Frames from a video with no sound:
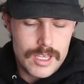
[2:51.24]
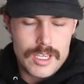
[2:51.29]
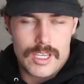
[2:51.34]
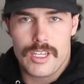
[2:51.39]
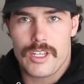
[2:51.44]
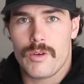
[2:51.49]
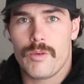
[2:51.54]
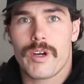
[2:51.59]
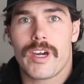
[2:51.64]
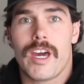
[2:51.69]

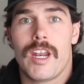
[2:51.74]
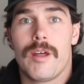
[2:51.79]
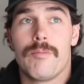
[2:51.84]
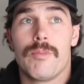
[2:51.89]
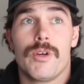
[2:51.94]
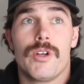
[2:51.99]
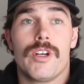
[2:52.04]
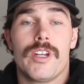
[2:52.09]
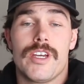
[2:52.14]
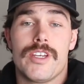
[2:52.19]
you know, what kind of
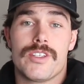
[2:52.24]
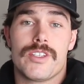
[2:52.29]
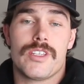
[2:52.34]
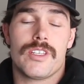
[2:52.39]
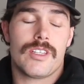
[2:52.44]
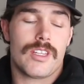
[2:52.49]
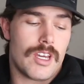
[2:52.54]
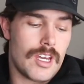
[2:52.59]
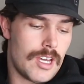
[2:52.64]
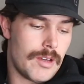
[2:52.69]
boot it is,
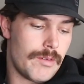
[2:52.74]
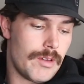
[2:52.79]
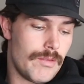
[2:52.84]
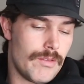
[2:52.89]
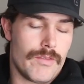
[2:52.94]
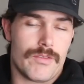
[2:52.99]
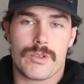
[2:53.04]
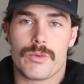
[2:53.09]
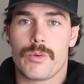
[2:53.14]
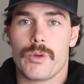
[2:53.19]
even if
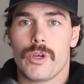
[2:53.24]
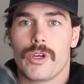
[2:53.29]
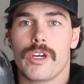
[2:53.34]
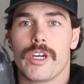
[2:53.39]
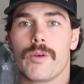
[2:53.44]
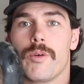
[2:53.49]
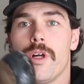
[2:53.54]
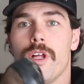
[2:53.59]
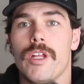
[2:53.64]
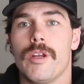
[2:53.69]
it's a really
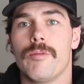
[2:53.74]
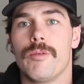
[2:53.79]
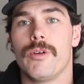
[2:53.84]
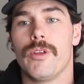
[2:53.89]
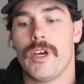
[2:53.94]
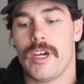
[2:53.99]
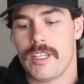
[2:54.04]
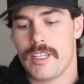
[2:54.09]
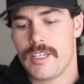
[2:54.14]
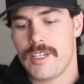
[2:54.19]
good quality boot
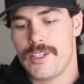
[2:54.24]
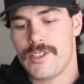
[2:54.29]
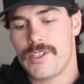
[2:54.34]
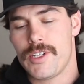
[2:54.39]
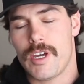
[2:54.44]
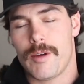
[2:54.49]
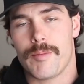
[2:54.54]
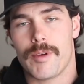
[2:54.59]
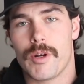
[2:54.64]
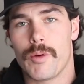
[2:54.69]
like this,
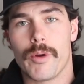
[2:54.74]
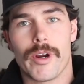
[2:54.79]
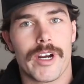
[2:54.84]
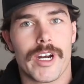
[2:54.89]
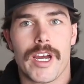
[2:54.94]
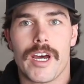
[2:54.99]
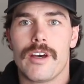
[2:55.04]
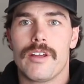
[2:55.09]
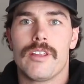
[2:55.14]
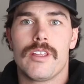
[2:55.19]
I'm gonna wear
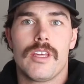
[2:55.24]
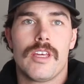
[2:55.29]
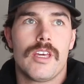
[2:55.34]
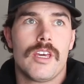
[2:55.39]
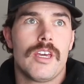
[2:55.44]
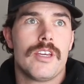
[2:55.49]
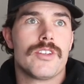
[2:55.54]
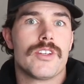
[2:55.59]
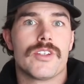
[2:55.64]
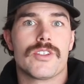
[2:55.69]
it out.
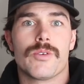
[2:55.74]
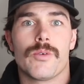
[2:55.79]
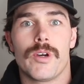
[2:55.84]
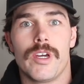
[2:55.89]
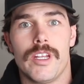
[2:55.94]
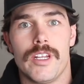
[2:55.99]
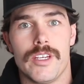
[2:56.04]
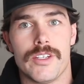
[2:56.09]
Just the way it